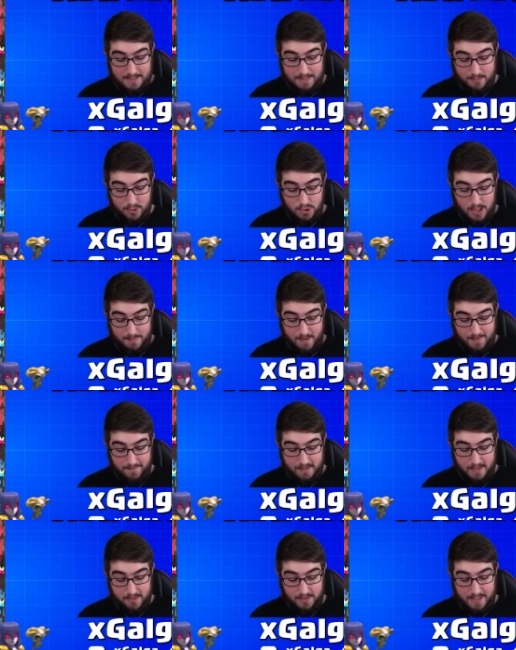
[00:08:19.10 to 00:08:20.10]
I was able to drop
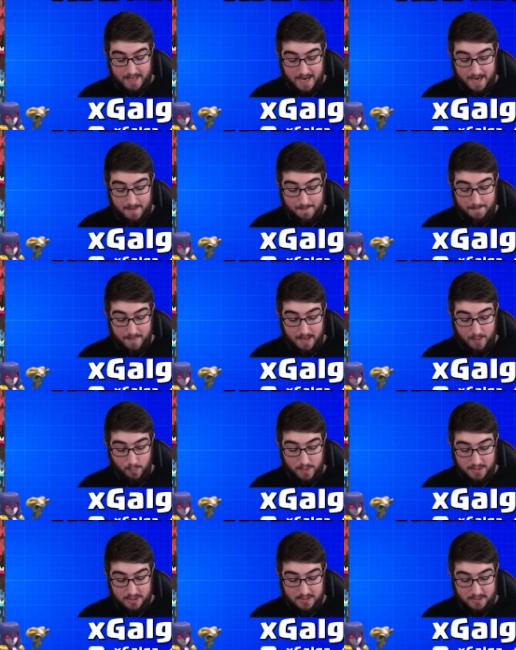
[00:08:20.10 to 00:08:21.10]
off another knight. My
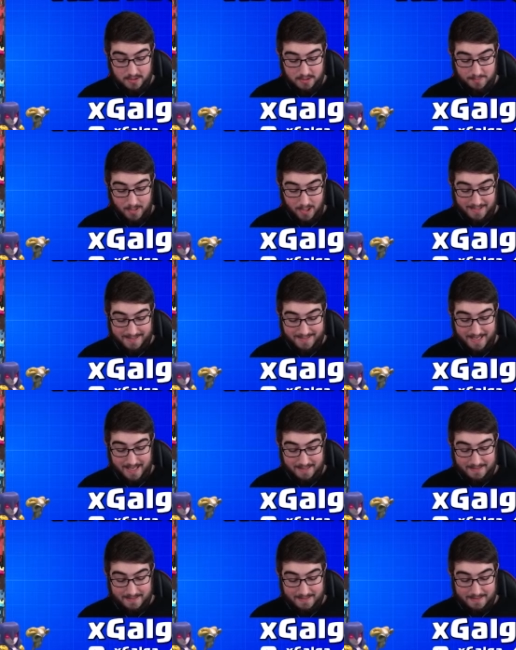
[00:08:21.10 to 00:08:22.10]
witch is still spawning
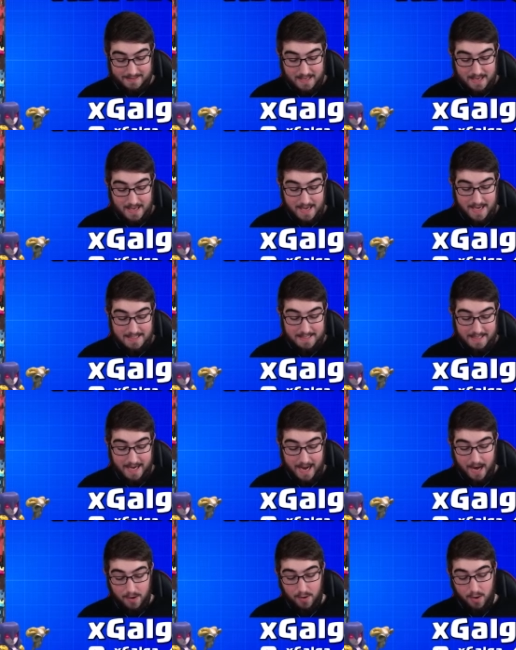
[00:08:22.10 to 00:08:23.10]
skeletons. He's going
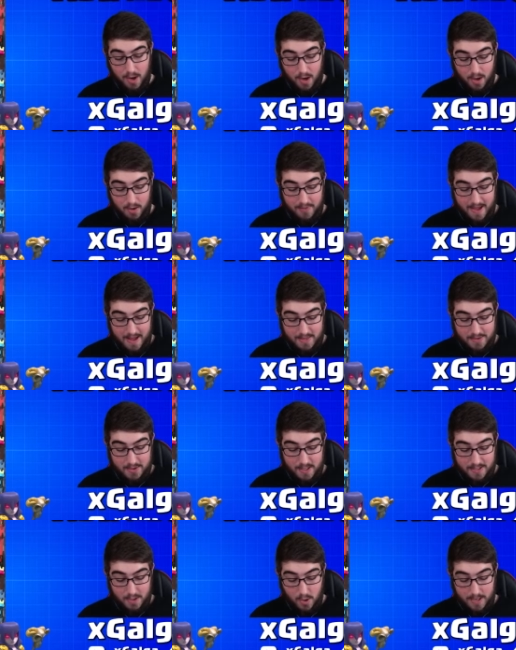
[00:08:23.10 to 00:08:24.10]
to arrow all that,
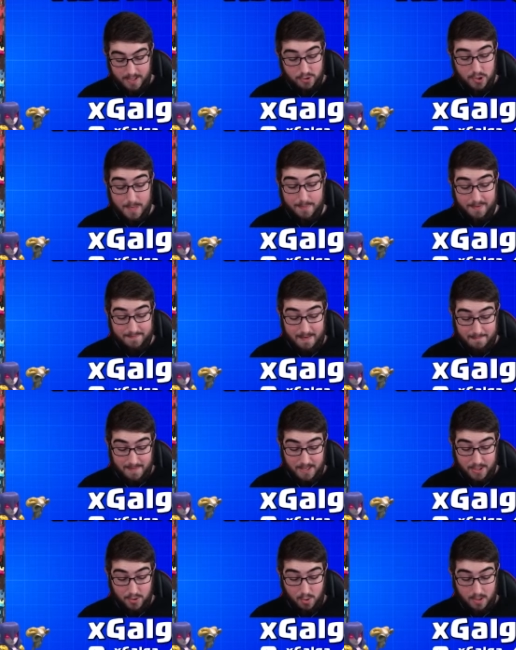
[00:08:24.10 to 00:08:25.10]
so I go ahead and drop off my
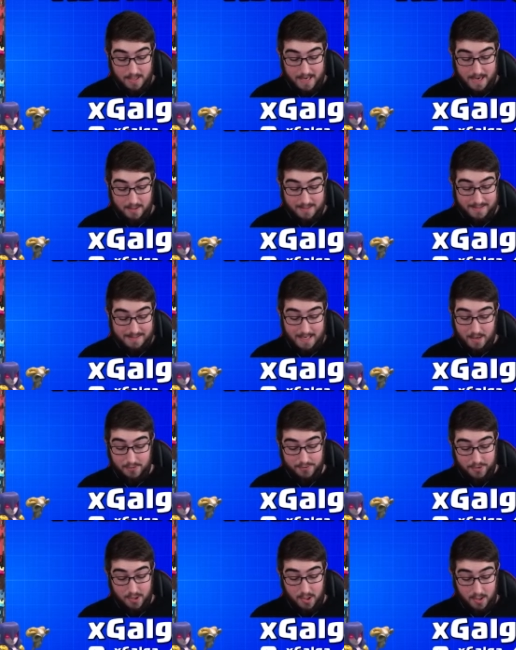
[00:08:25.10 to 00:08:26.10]
minion horde now because his
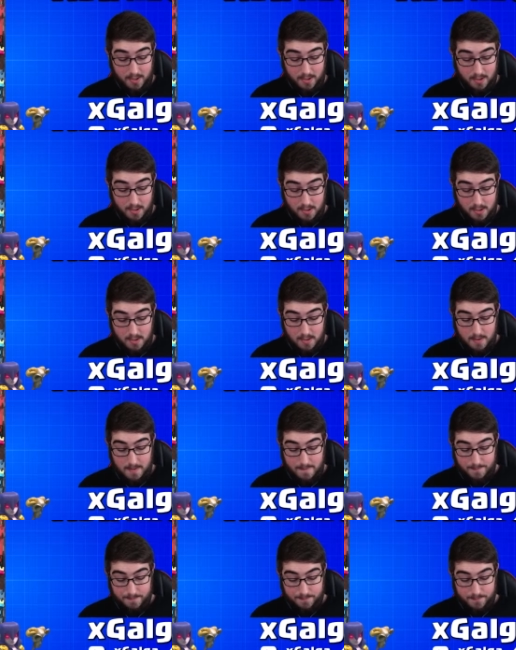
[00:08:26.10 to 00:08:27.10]
arrows are gone.
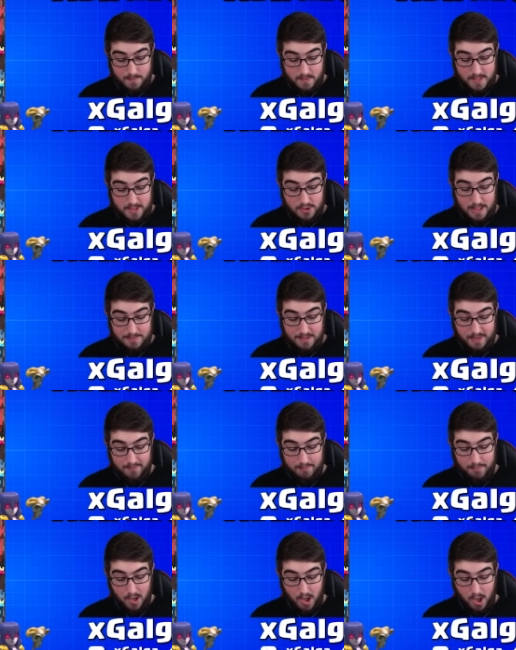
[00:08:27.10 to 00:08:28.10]
He drops
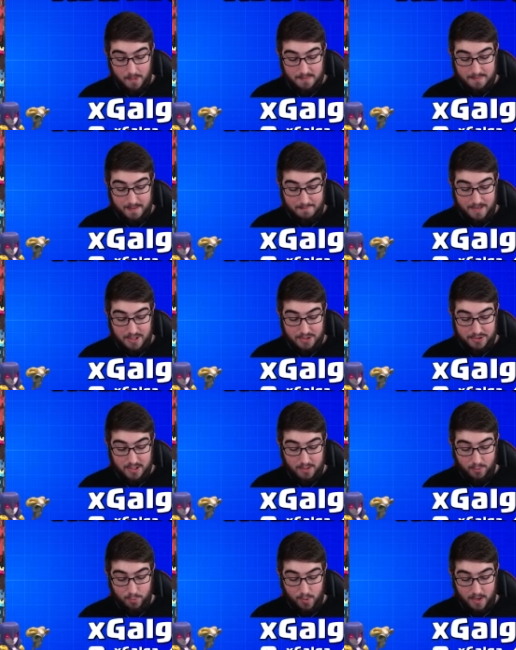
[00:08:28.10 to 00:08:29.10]
off barbs. My minions are
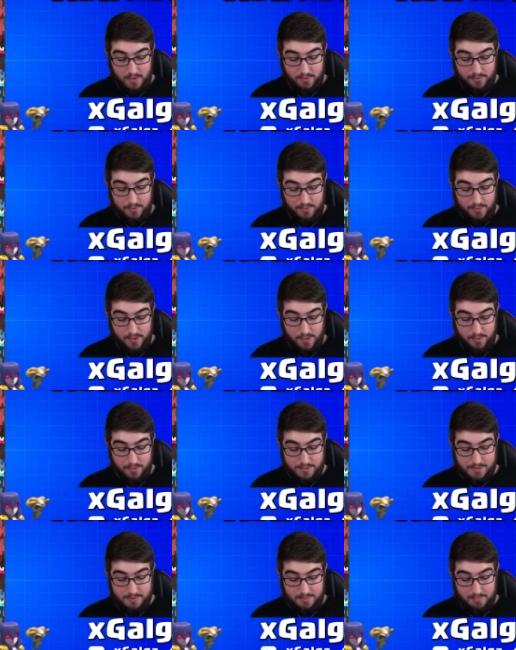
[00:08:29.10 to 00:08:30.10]
going to run through
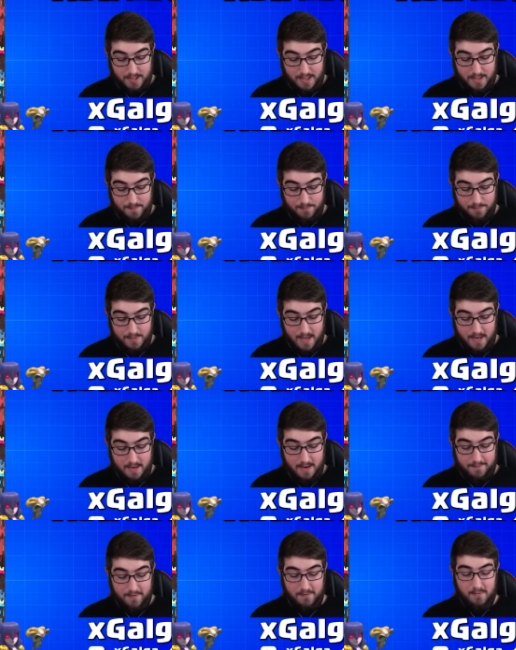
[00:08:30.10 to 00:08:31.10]
those, but not
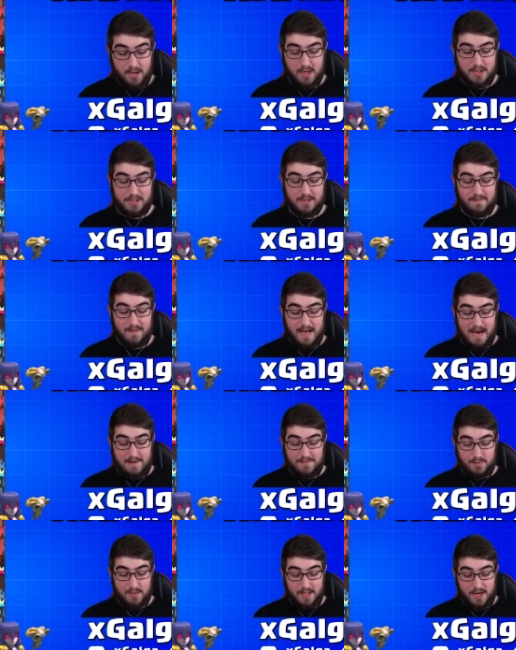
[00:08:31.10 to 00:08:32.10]
enough of them are going to
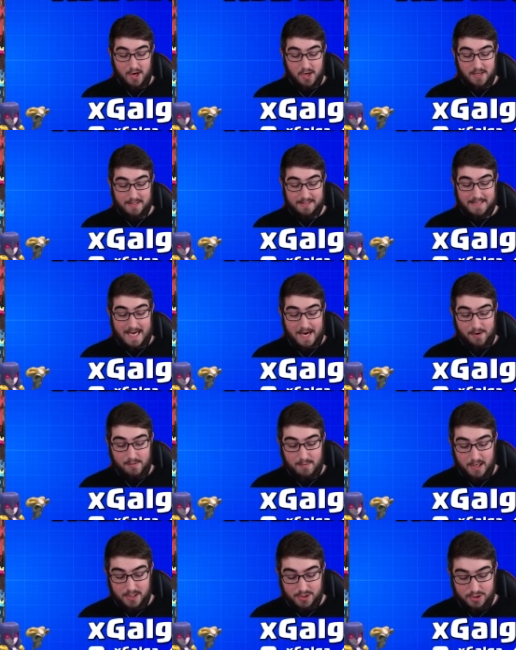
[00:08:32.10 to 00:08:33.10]
survive to really hurt his tower
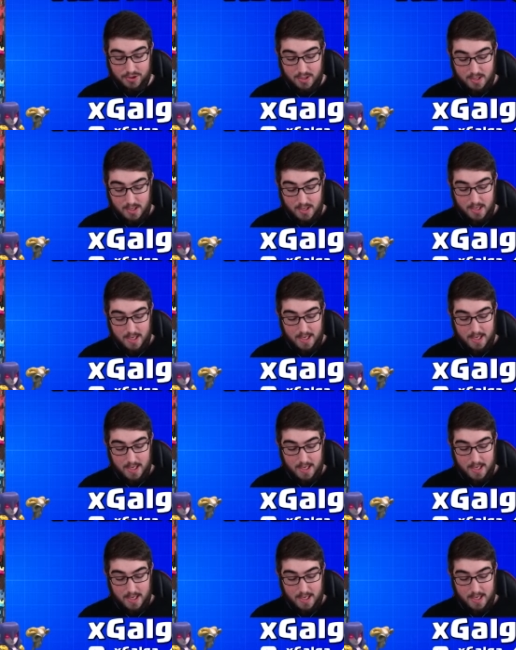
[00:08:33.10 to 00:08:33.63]
much.